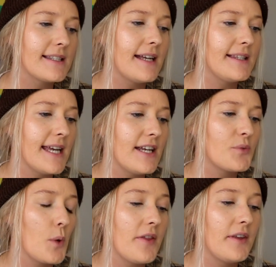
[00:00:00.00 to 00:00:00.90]
I'd say
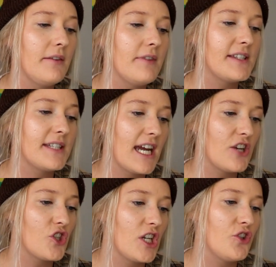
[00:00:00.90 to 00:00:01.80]
it's worth an
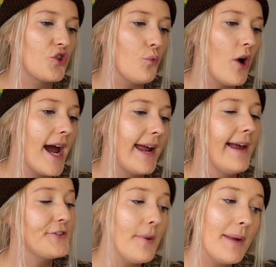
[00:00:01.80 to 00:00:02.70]
investigation into why
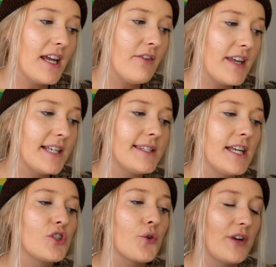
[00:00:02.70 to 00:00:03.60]
so many of these
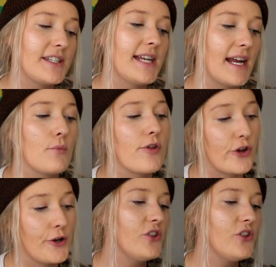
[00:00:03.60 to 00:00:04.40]
things resonate with you.